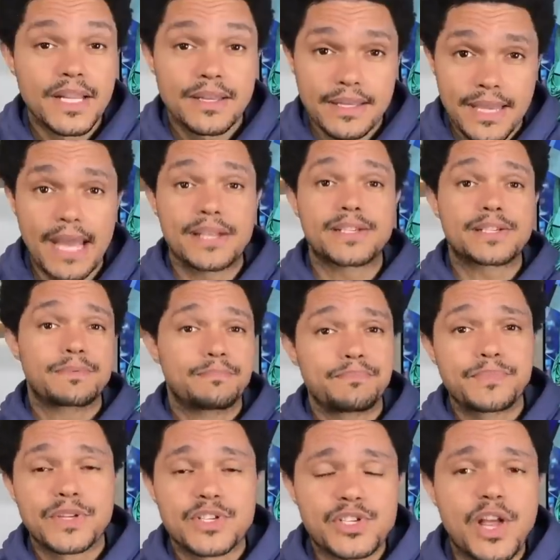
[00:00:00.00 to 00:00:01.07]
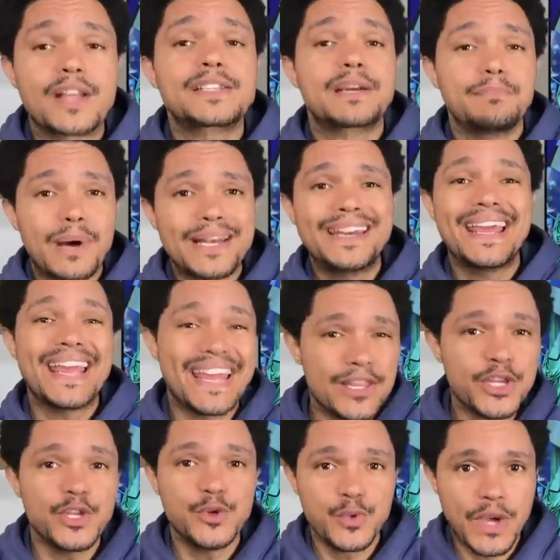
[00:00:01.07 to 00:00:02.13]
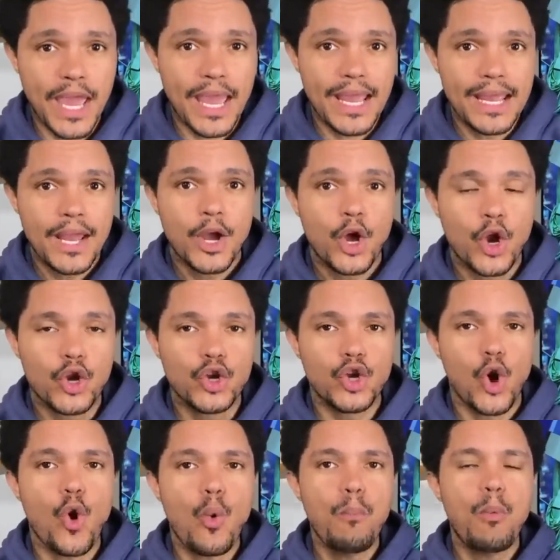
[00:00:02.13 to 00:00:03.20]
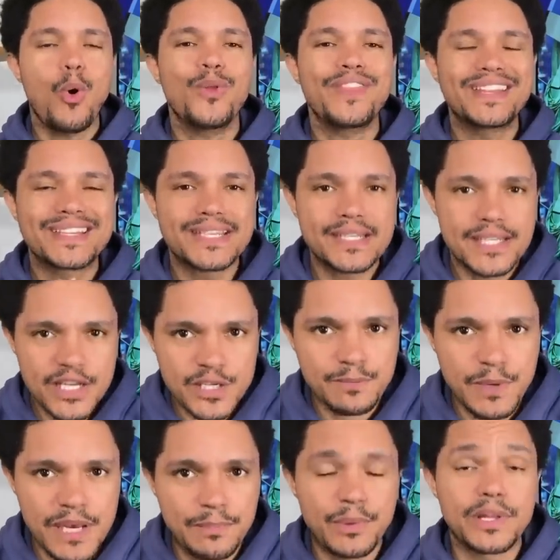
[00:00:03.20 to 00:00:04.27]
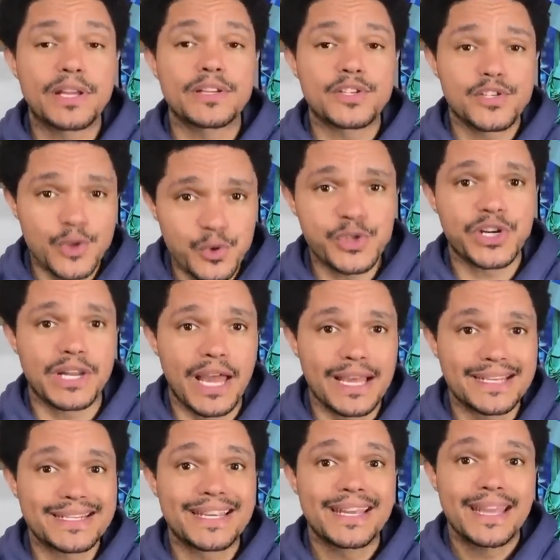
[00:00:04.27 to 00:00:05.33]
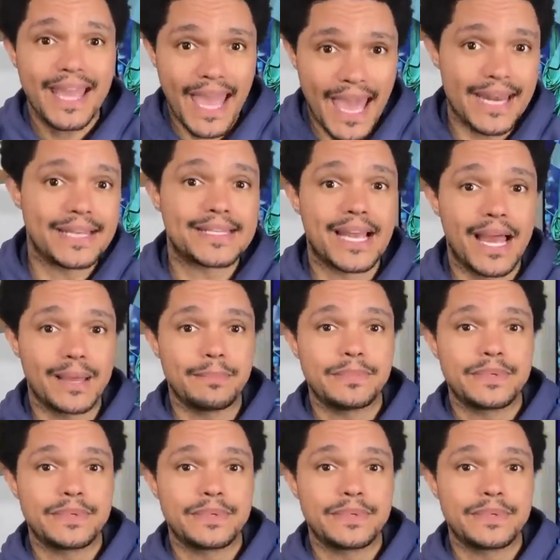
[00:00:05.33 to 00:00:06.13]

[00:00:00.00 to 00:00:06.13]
Yes, starting Monday in the UK, no more than six people can socialize at a time.